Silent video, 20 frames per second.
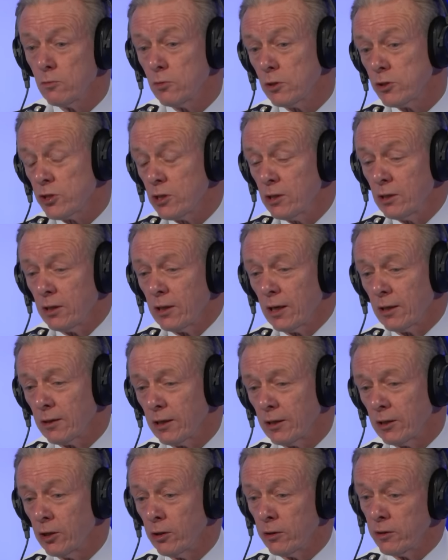Well, certainly, I
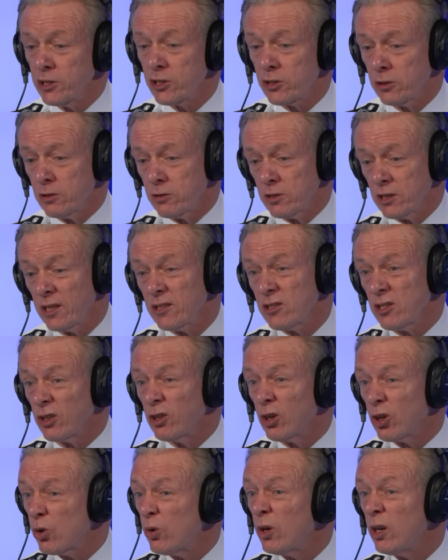think you know, this country's actually
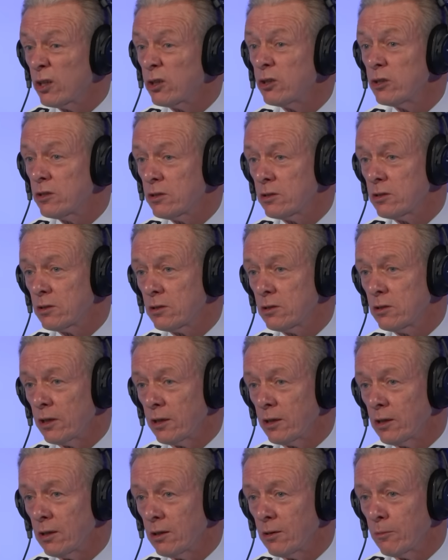got quite good
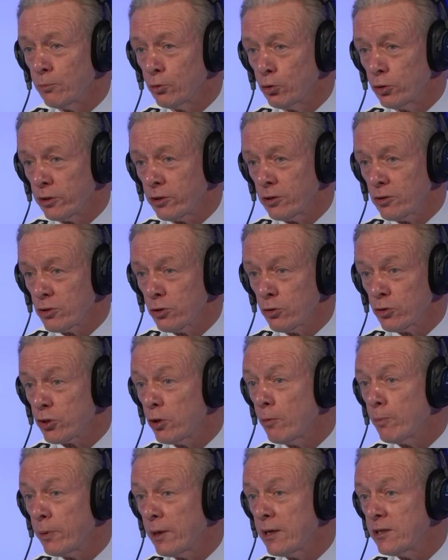uh, border controls
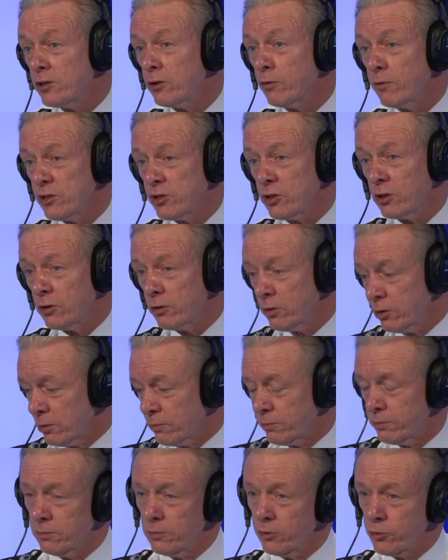compared to the rest of
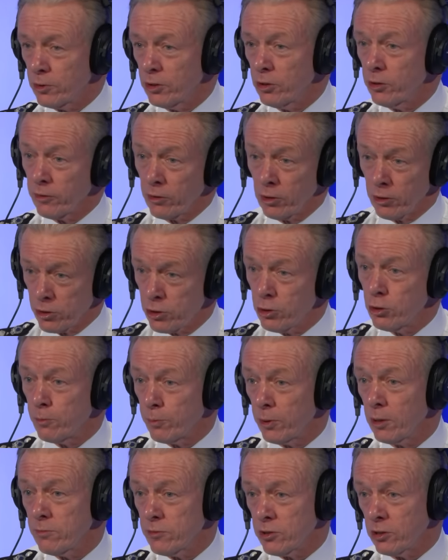Europe. As we know, they've got two
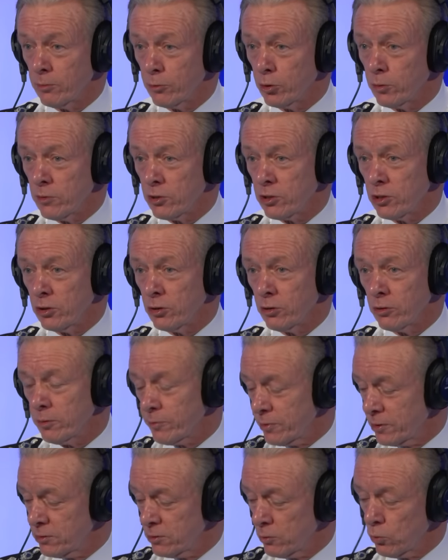problems at the moment in
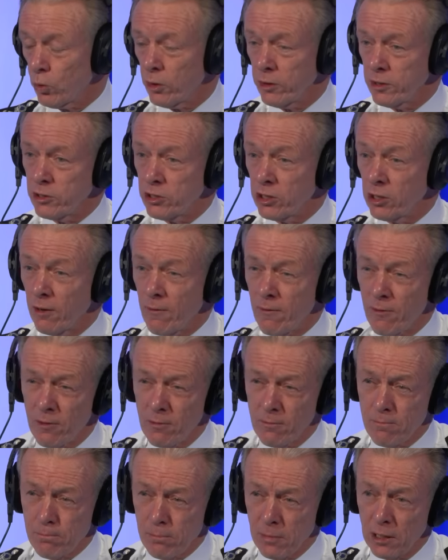Europe. One is you've got
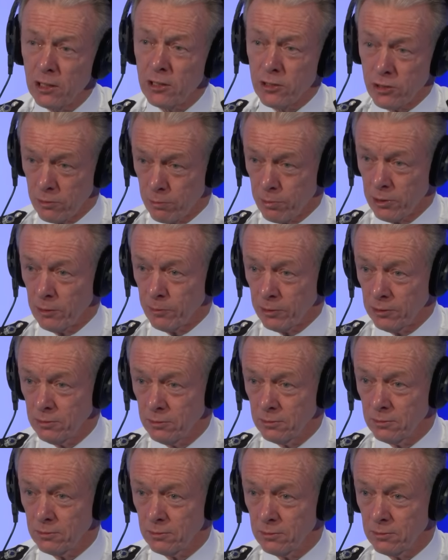millions of people
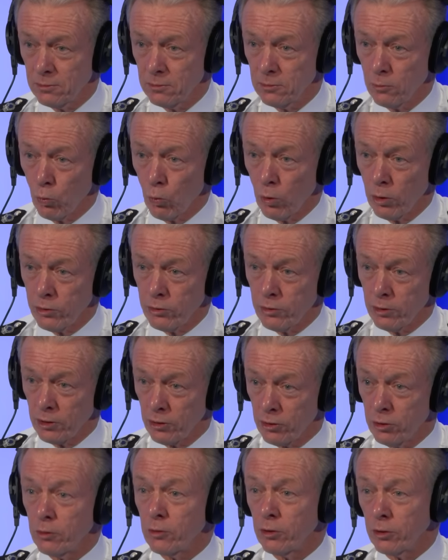wandering
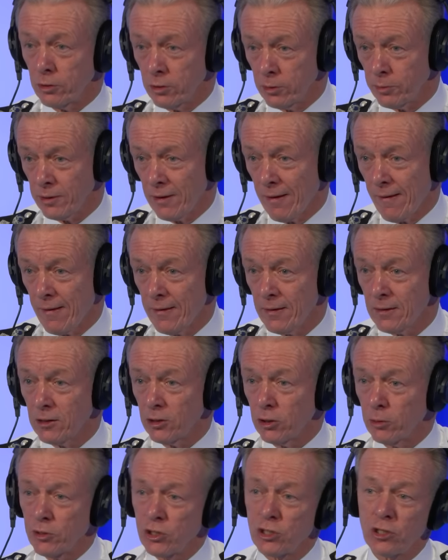through Europe,
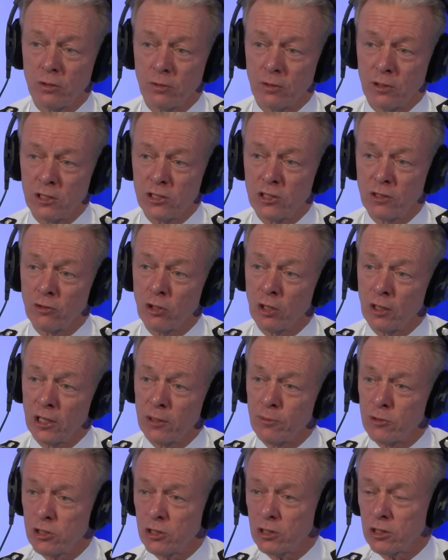and number two is you've got
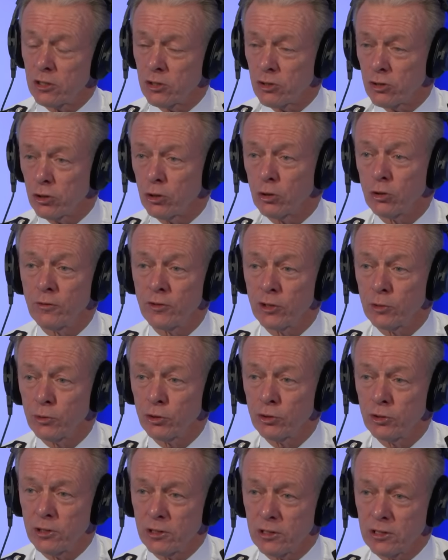limited control over the
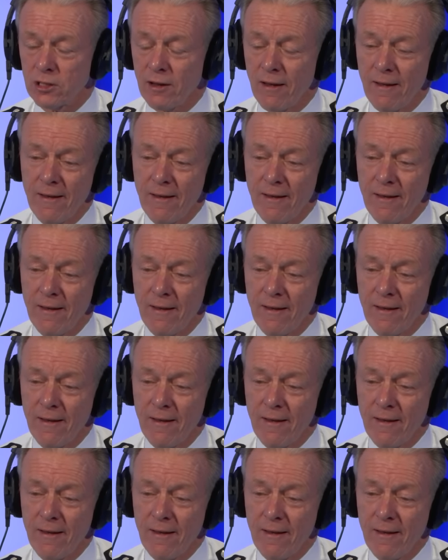borders.